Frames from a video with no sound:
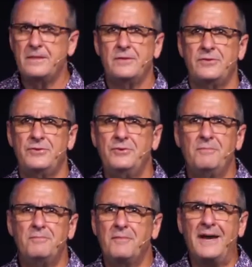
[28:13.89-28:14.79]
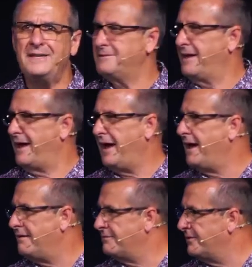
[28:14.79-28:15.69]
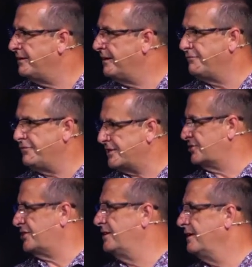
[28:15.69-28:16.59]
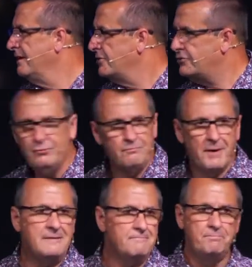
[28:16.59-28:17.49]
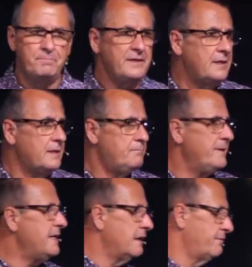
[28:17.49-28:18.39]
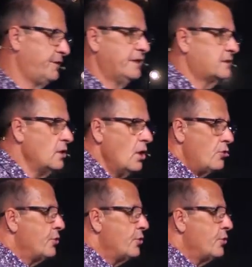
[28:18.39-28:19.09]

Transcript: You might have affliction. You might be being afflicted. There